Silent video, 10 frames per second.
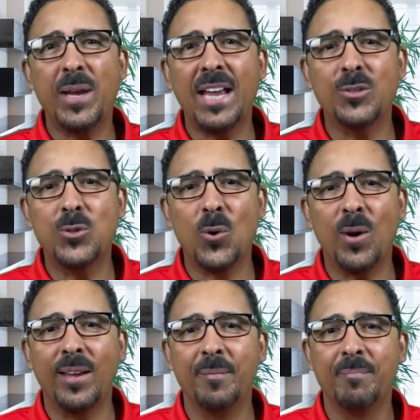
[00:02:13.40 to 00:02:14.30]
get
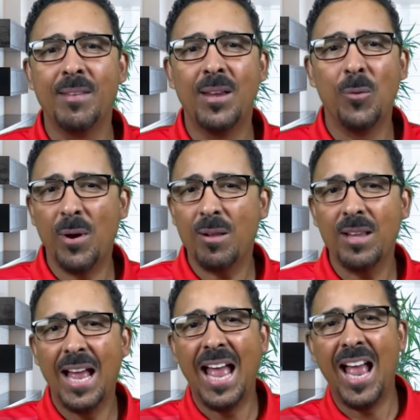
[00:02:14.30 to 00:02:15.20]
joy?
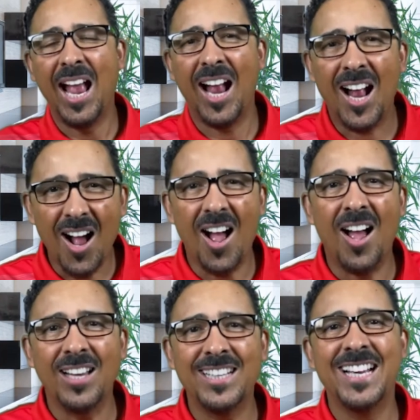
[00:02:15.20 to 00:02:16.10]
Well,
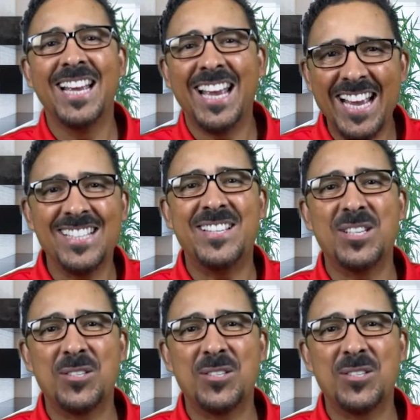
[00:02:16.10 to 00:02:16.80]
God is the